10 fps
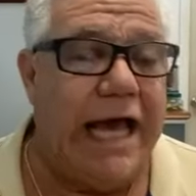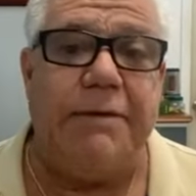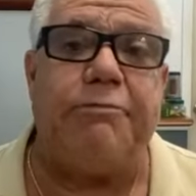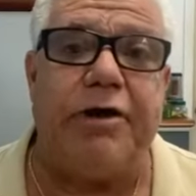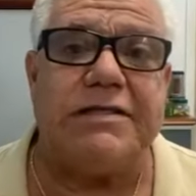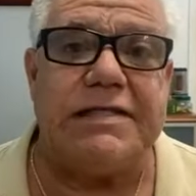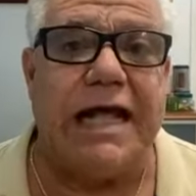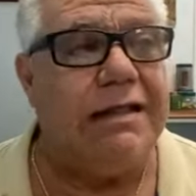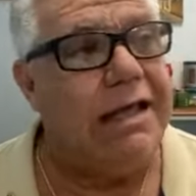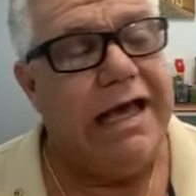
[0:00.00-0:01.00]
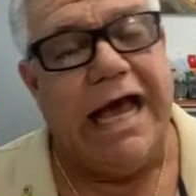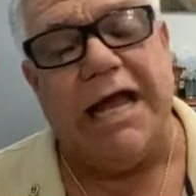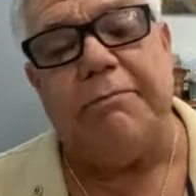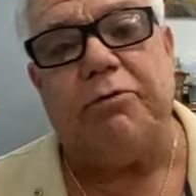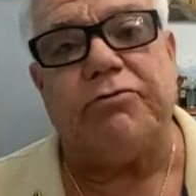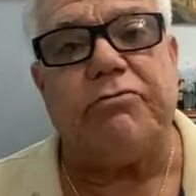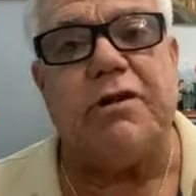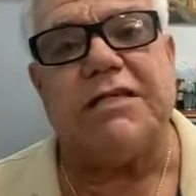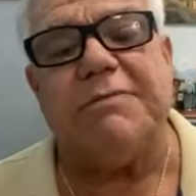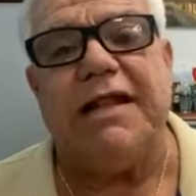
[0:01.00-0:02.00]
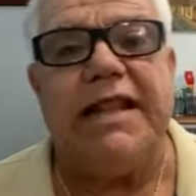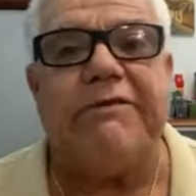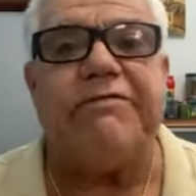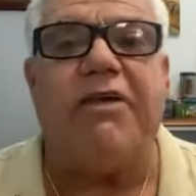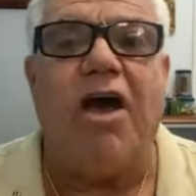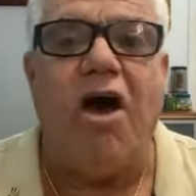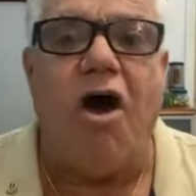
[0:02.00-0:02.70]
and pressed that and Bush Road has been left